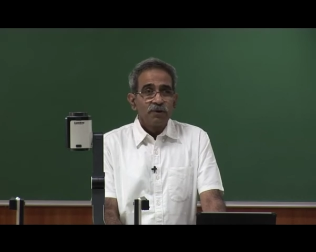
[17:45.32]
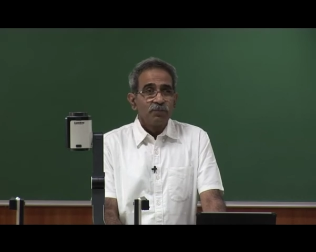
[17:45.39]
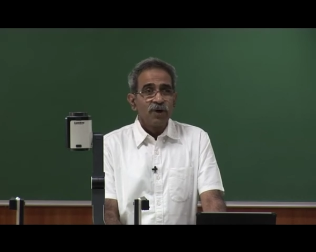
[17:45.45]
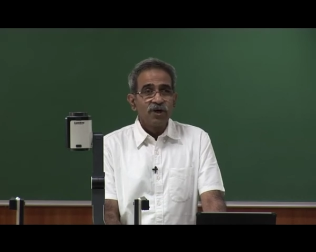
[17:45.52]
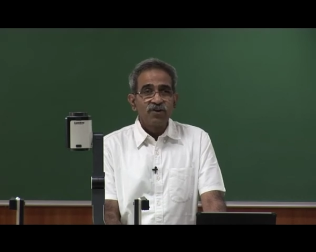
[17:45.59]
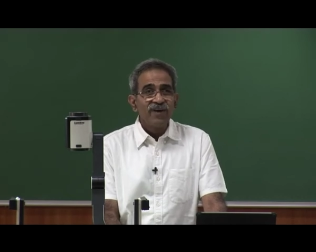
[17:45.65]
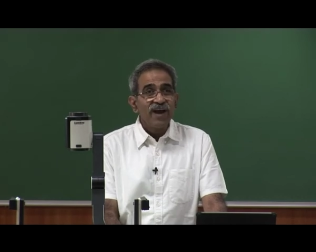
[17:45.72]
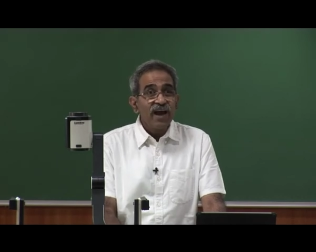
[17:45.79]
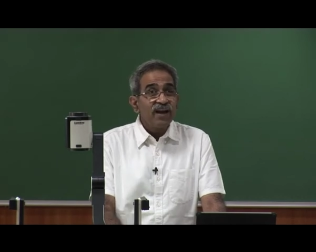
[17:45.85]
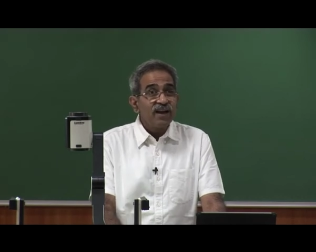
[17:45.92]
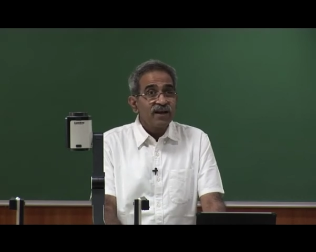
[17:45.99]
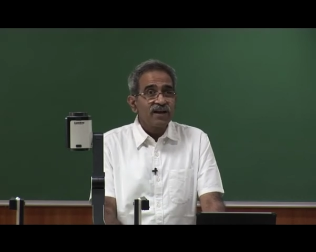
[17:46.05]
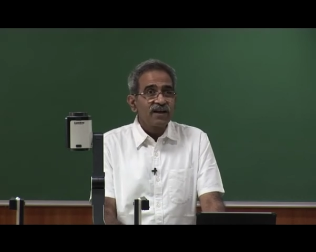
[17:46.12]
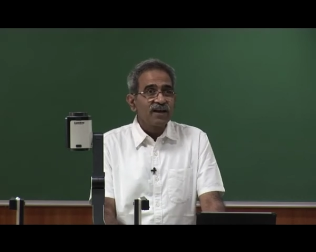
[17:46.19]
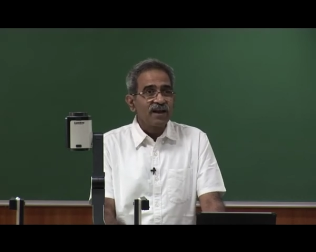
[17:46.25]
But where
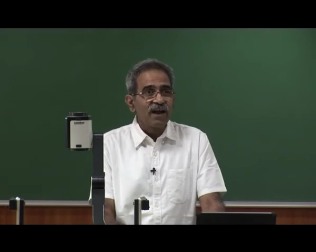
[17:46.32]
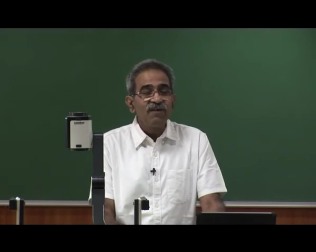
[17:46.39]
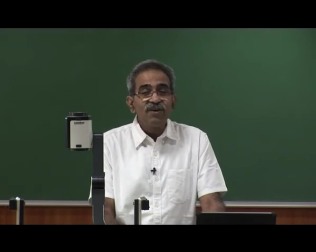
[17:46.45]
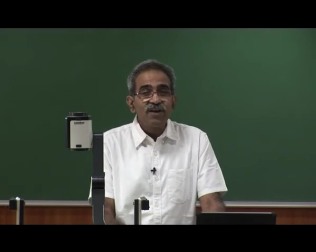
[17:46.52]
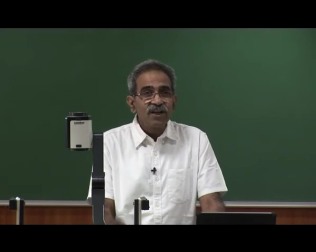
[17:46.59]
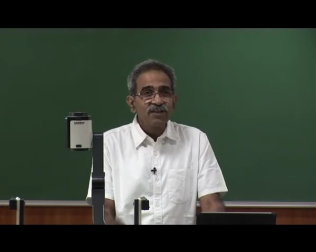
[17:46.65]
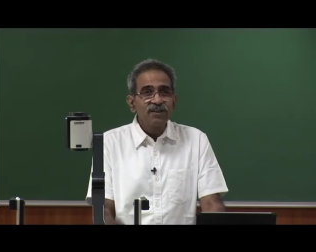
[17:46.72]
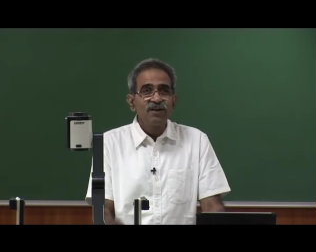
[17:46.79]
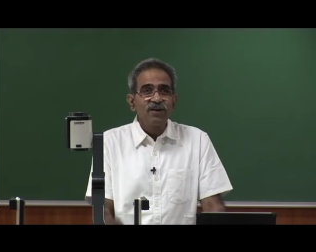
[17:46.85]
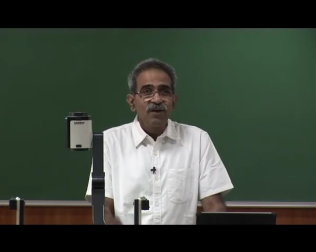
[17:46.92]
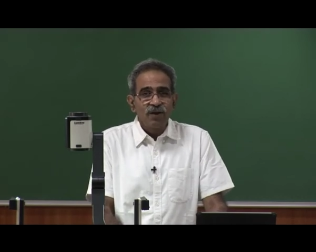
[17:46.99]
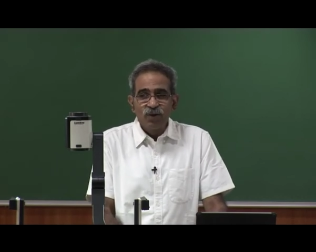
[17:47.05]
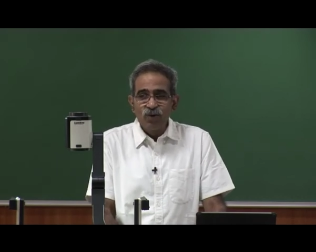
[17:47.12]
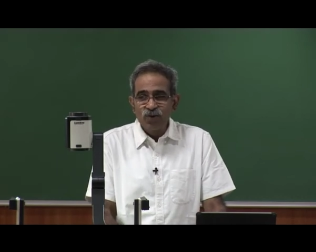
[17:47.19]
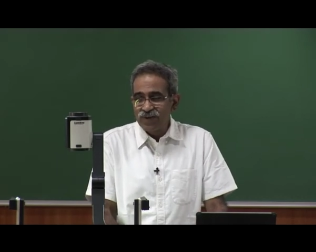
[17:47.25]
gravitation
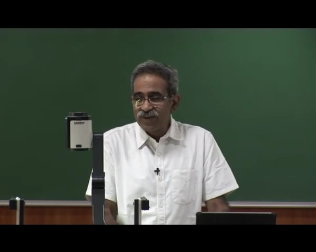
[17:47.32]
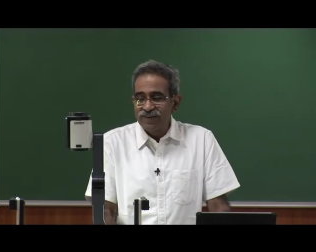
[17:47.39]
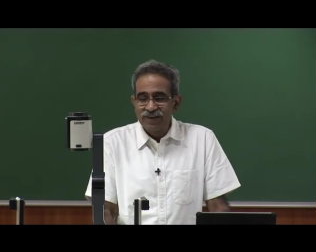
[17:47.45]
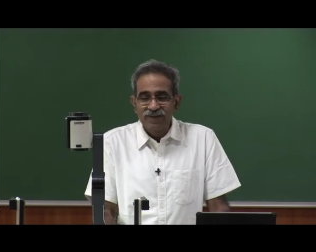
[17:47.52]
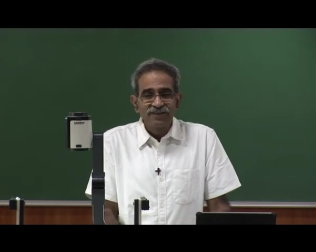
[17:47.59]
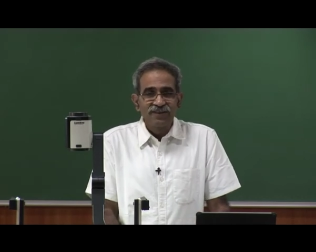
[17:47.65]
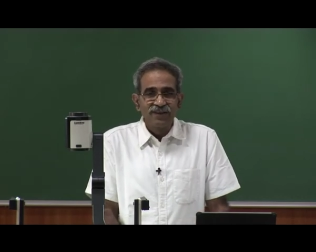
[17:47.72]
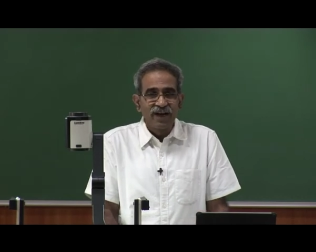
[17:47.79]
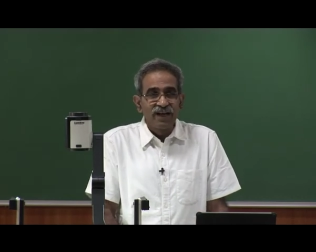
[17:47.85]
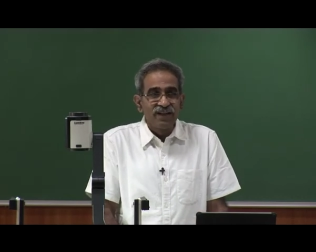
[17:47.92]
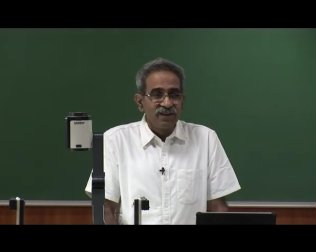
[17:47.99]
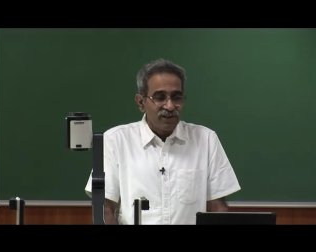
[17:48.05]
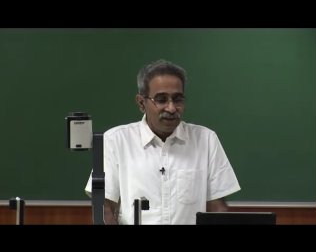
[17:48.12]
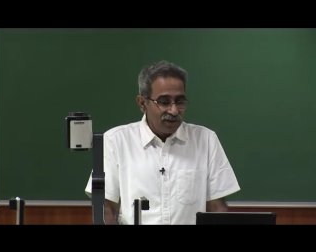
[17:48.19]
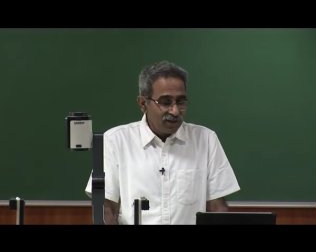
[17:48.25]
loses in
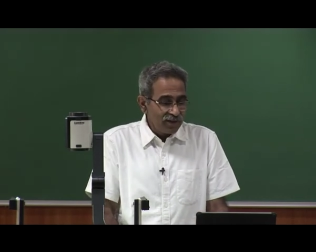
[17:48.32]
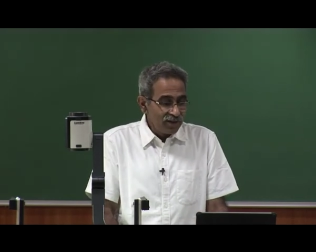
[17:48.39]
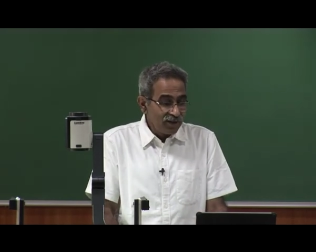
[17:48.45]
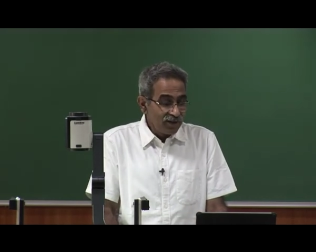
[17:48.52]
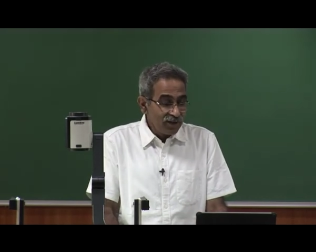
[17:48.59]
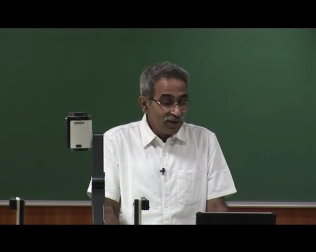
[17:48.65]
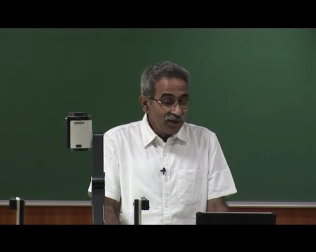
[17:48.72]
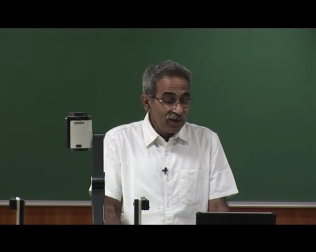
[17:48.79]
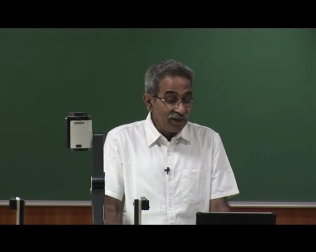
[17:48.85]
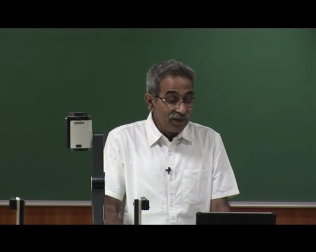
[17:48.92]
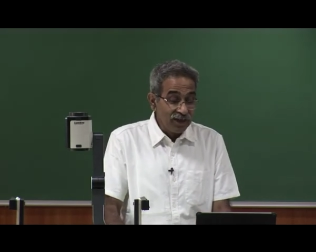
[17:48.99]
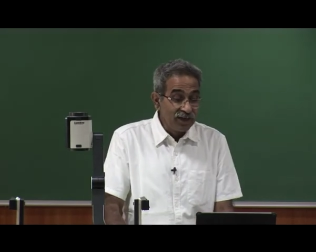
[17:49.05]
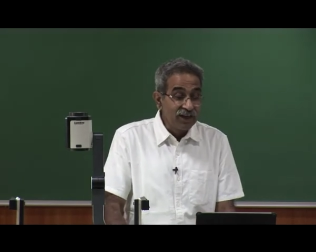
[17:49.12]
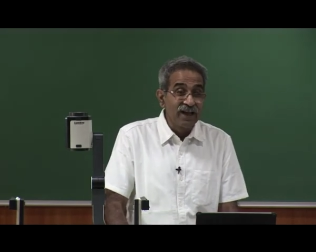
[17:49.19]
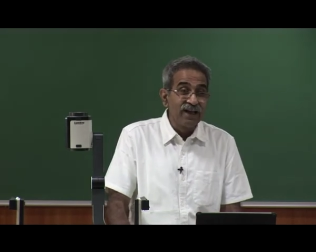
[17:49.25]
strength,
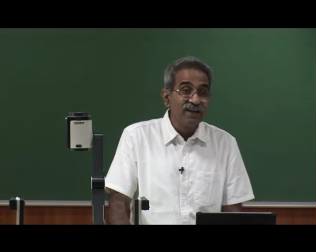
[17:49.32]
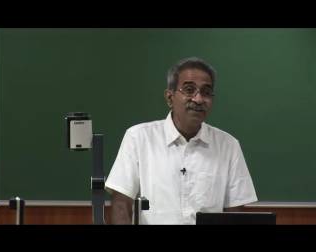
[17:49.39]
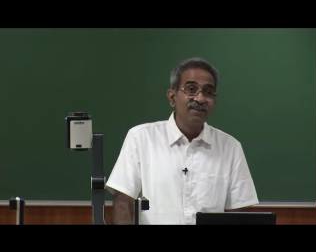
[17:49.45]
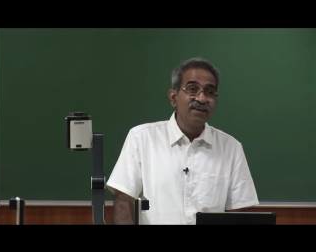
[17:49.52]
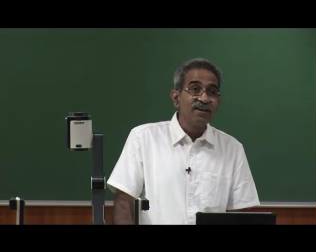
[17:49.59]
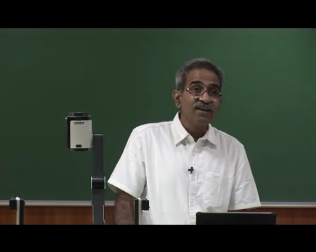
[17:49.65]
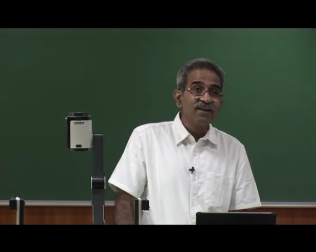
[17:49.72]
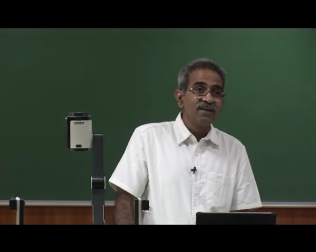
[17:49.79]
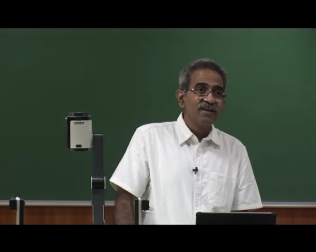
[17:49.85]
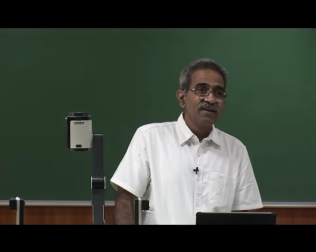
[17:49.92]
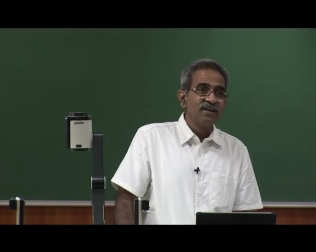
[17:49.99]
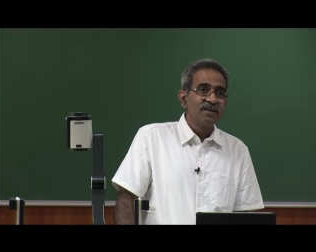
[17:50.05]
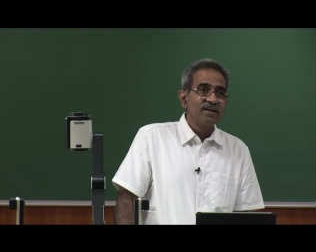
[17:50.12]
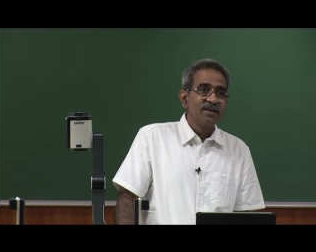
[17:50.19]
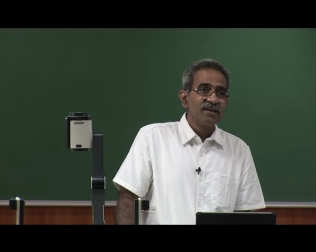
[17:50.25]
it gains in
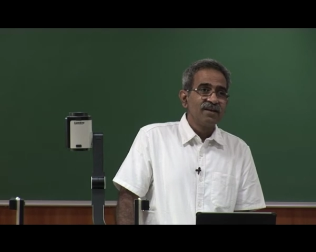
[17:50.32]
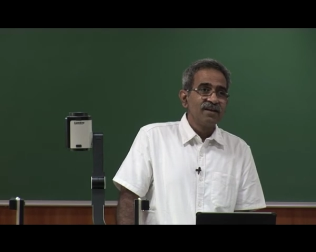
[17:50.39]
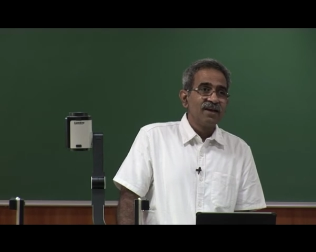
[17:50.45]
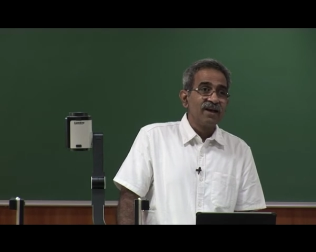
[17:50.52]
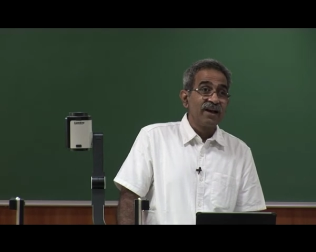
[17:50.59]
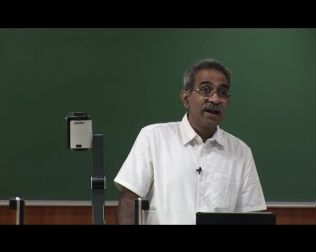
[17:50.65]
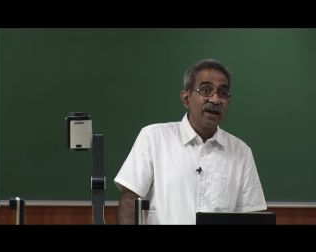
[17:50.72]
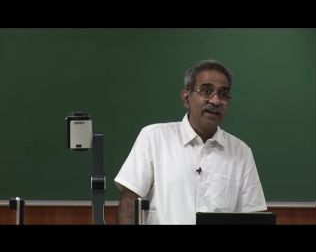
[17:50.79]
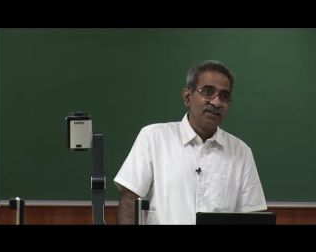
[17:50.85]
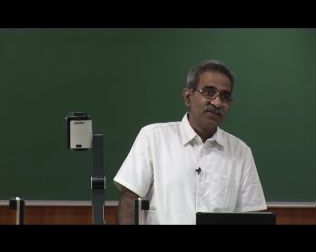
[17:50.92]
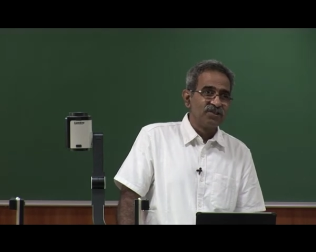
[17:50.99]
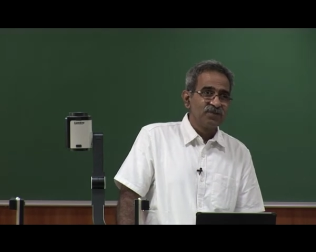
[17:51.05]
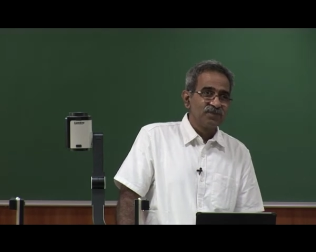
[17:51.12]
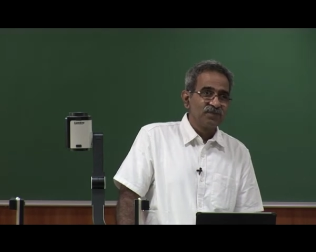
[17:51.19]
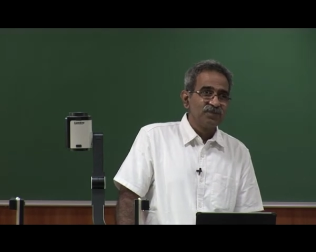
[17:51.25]

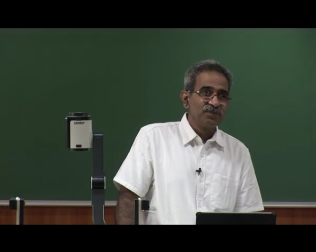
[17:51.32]
range.